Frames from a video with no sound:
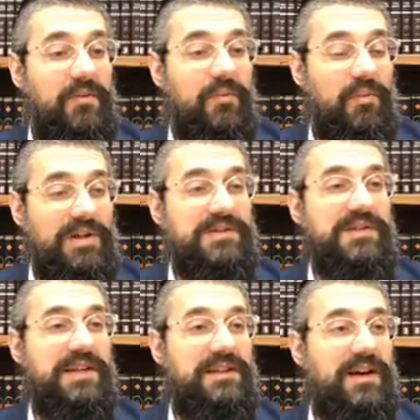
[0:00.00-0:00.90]

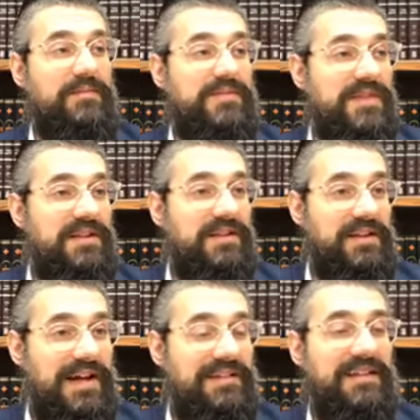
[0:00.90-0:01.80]
once it comes in
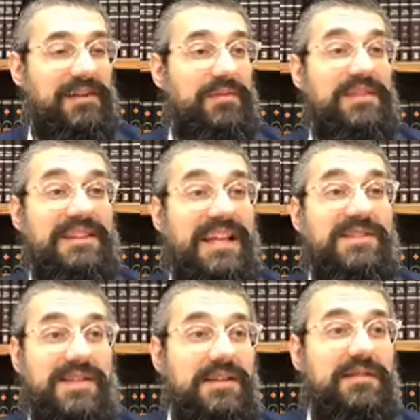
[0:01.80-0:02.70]
contact with
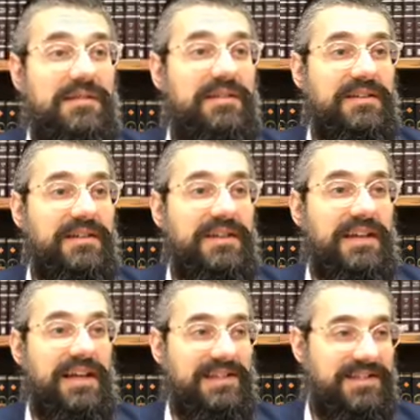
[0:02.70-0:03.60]
intense heat,
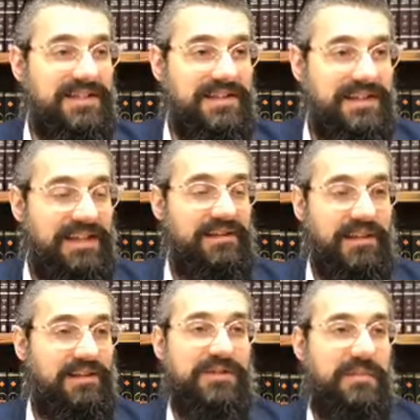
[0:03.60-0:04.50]
it gets
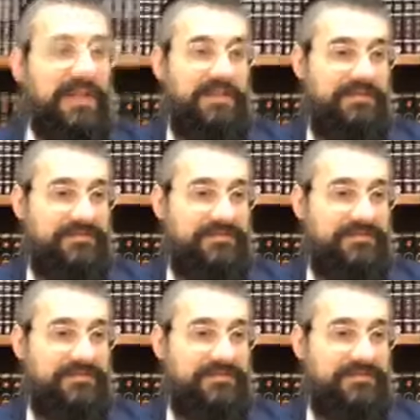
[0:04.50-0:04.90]
killed on the spot.